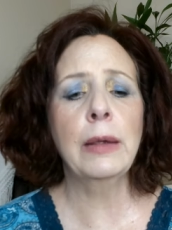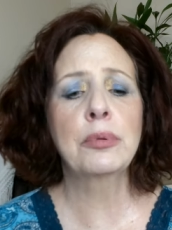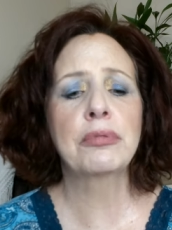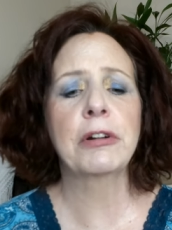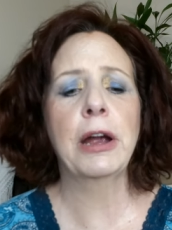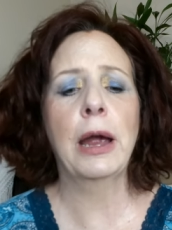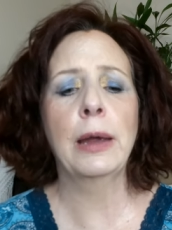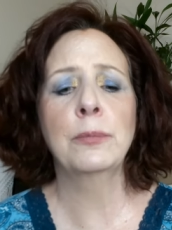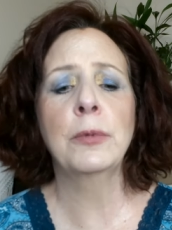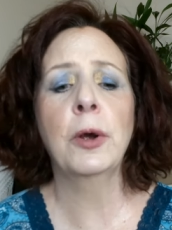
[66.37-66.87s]

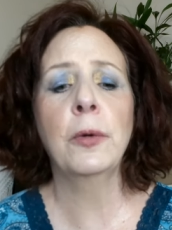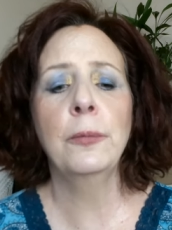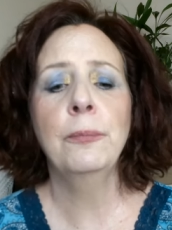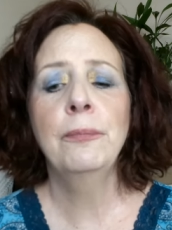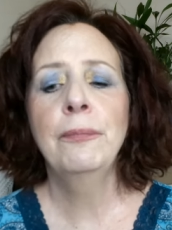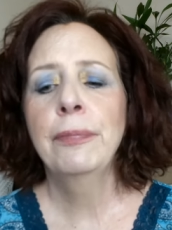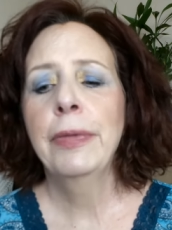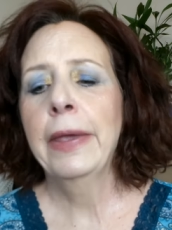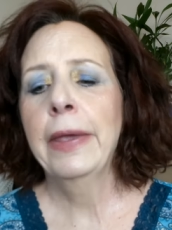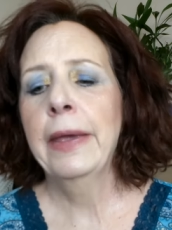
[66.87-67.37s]
primer.
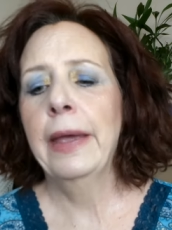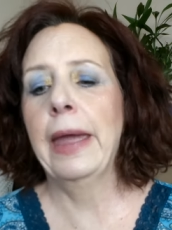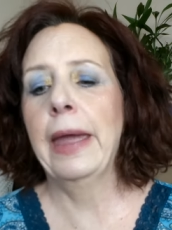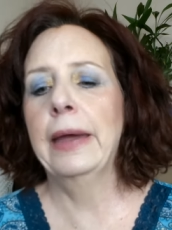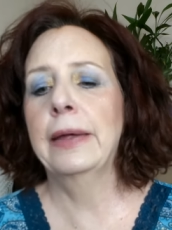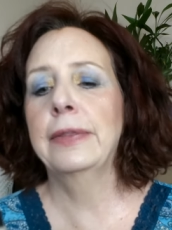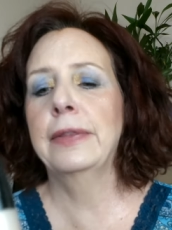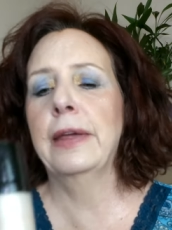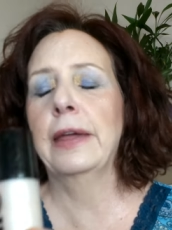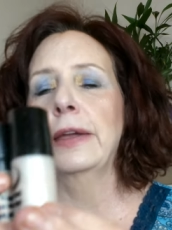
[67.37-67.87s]

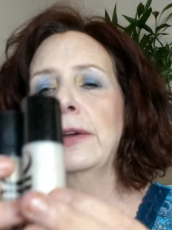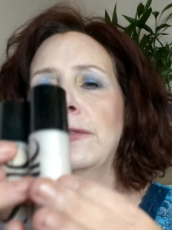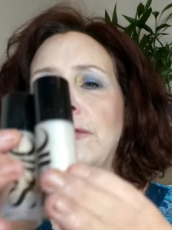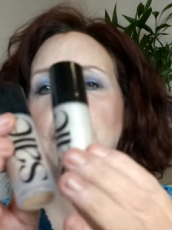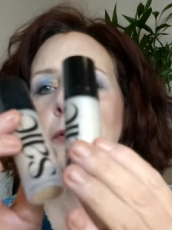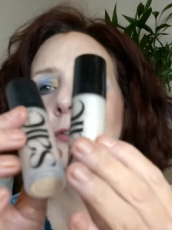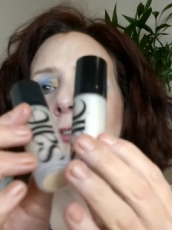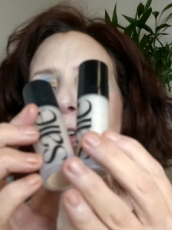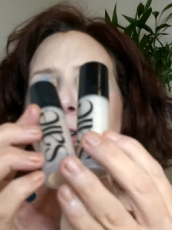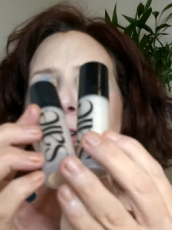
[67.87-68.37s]
And they give
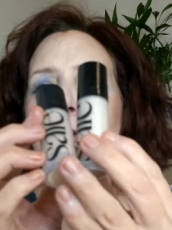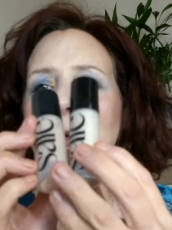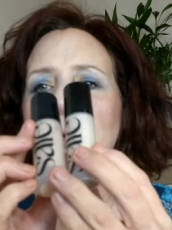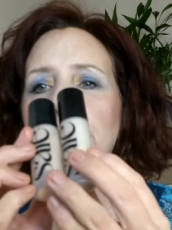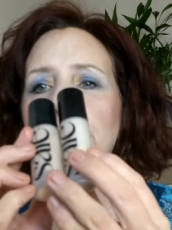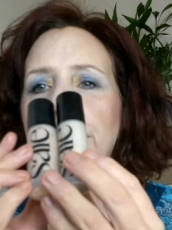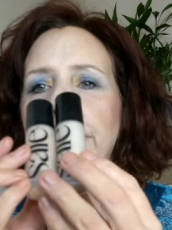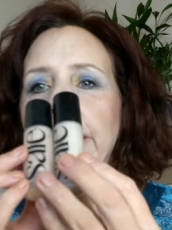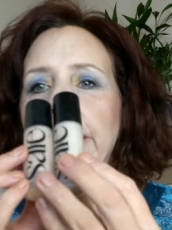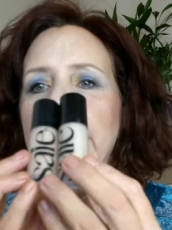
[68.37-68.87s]
you two
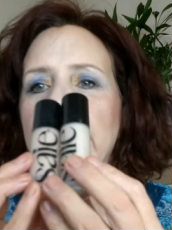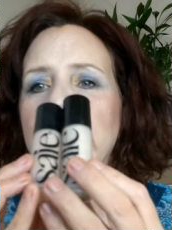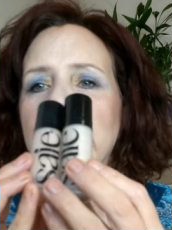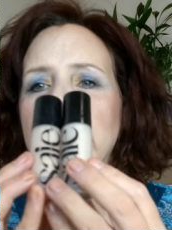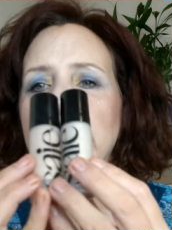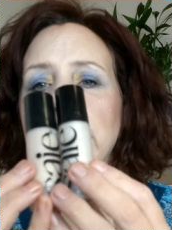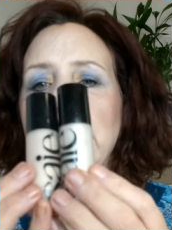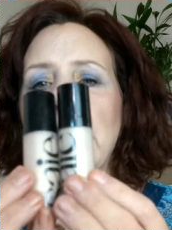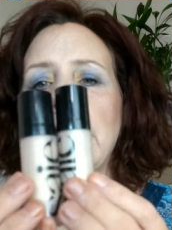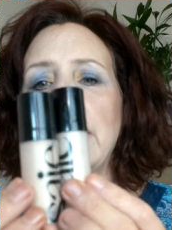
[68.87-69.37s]
of
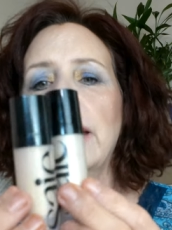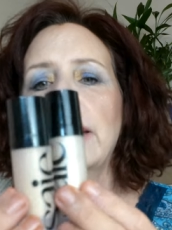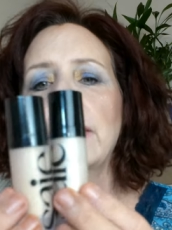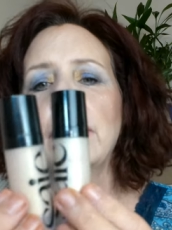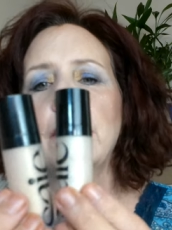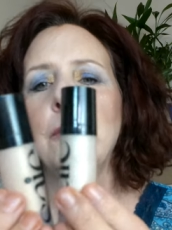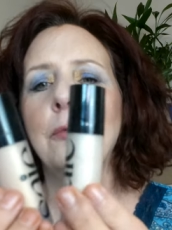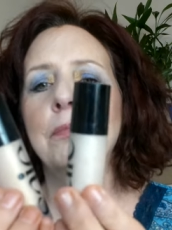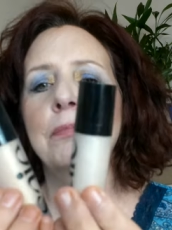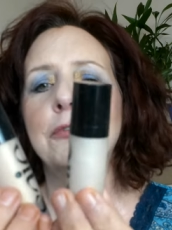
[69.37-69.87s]
these. Uh,
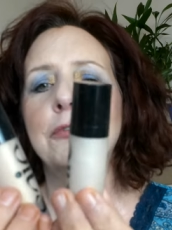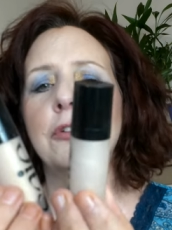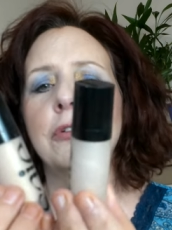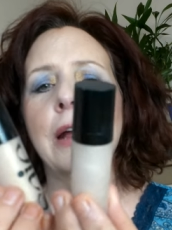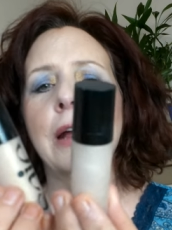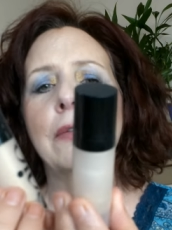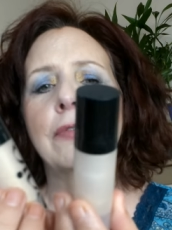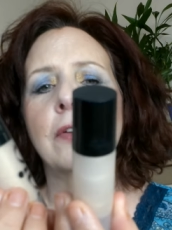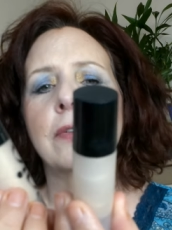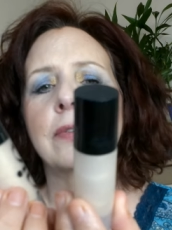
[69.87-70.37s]
they're
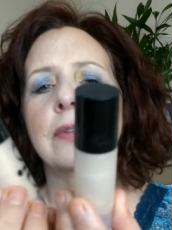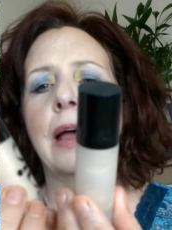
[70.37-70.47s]
travel